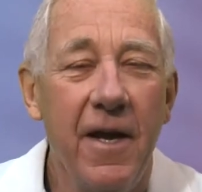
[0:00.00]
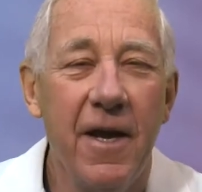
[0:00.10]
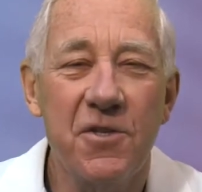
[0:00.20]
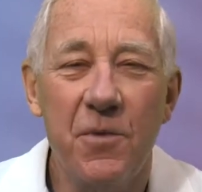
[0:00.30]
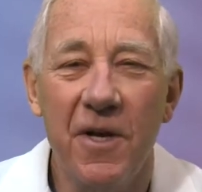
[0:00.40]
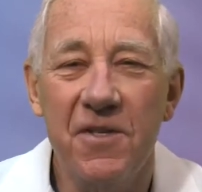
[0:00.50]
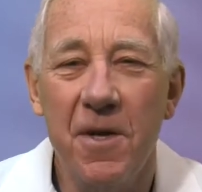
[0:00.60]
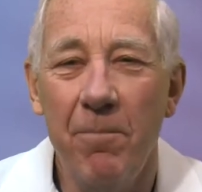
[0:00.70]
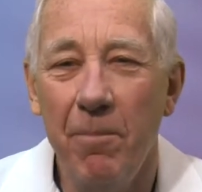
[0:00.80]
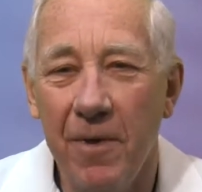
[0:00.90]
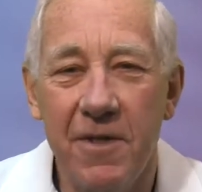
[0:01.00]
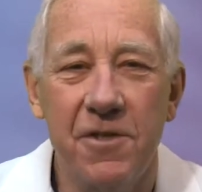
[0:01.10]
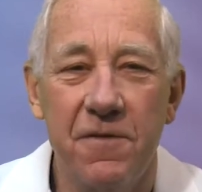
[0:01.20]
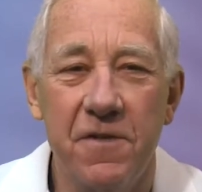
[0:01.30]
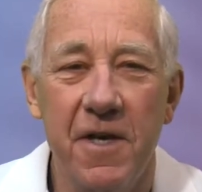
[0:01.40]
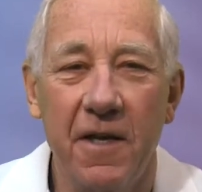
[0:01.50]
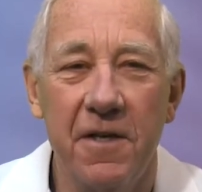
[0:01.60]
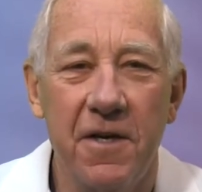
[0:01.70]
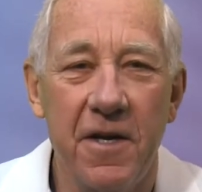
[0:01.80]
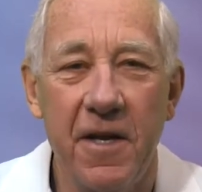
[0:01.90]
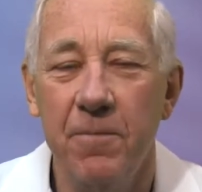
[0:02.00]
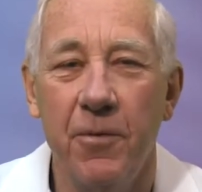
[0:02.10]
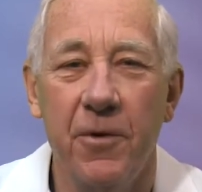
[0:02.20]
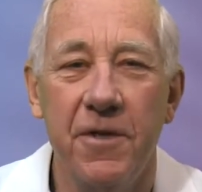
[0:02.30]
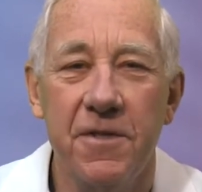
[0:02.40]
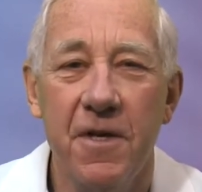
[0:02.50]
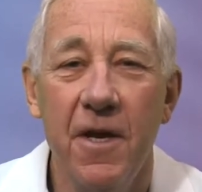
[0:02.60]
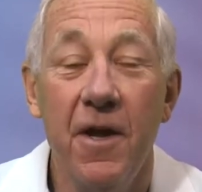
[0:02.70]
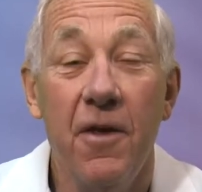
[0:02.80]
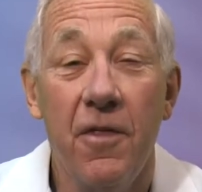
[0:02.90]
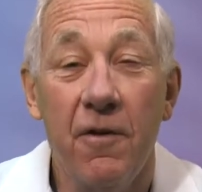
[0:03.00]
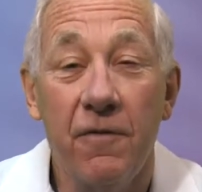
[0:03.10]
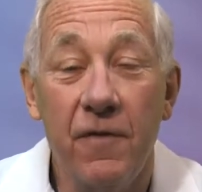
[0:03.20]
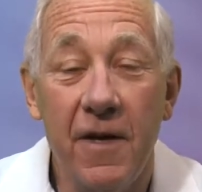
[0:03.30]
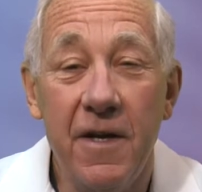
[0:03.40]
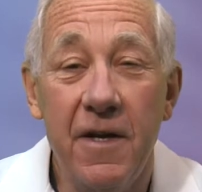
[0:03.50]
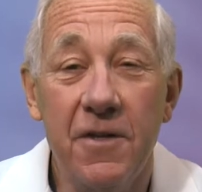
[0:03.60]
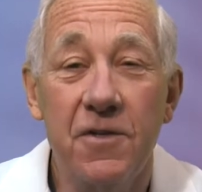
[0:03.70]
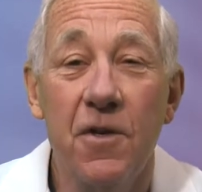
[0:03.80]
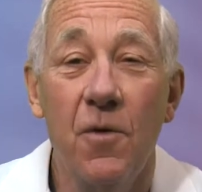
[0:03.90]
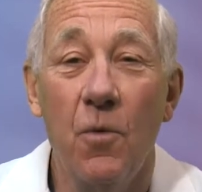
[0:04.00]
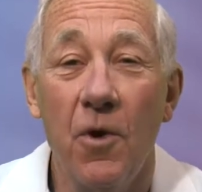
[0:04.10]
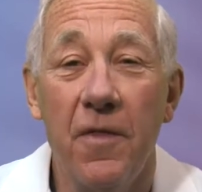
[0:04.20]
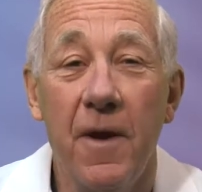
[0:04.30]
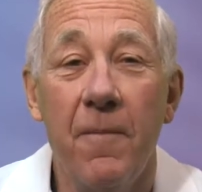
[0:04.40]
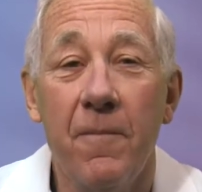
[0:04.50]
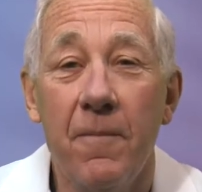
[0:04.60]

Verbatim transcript: as well as a bunch of secondary endpoints. Their findings were that